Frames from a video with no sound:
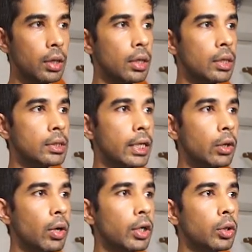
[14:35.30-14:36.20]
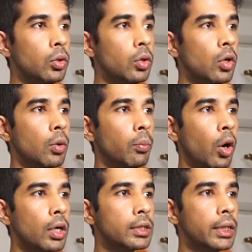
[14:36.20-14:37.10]
is equal to
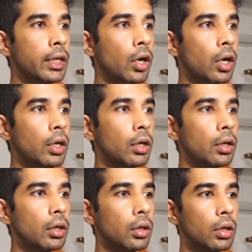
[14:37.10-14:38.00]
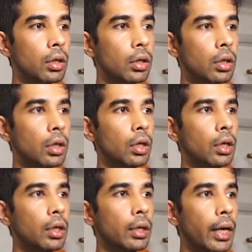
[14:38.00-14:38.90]
policy dot
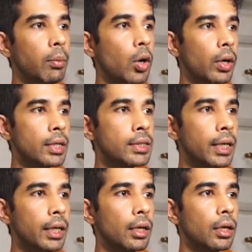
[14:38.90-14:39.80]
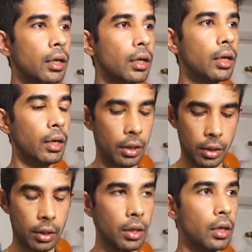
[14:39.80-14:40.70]
timeout async
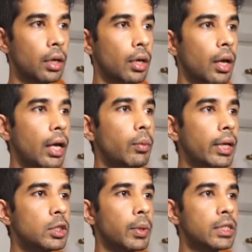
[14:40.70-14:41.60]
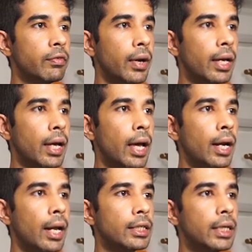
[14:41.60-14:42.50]
and we can specify an
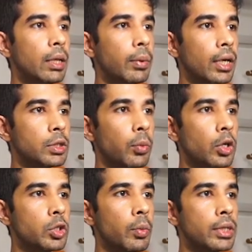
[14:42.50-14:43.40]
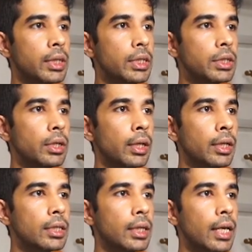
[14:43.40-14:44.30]
HTTP response message in
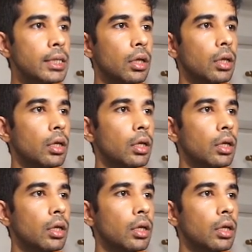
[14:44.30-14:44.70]
this case